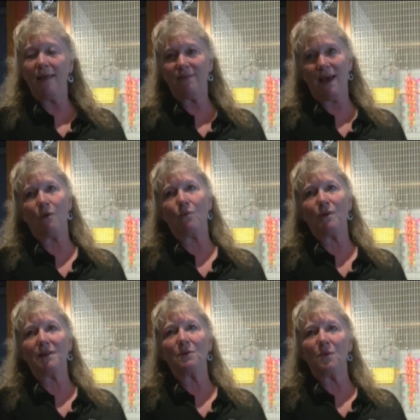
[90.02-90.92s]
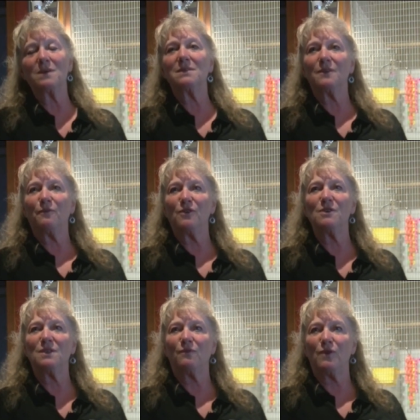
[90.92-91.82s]
And that really was the
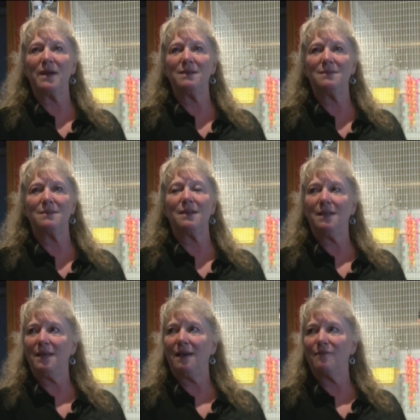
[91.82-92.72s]
first phrase that he